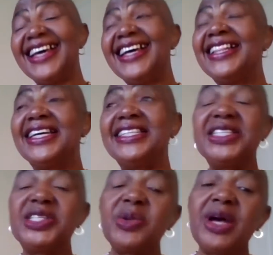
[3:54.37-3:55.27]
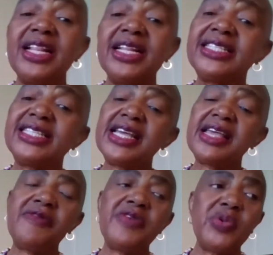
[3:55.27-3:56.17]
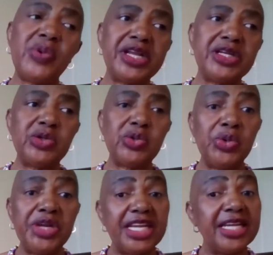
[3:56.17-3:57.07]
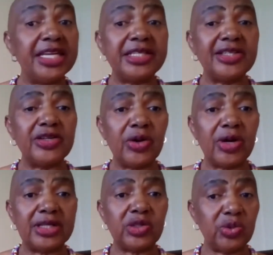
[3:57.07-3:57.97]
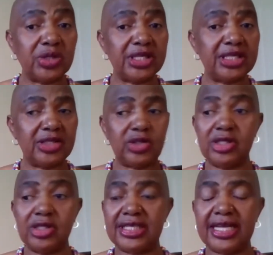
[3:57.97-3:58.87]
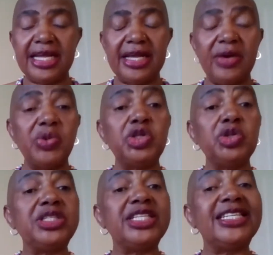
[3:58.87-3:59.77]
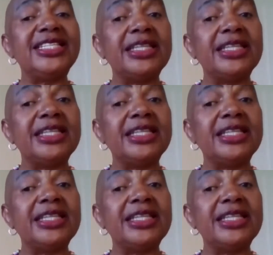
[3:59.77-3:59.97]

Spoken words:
That is why they say even when we eat, you know, as we're saying, we should eat a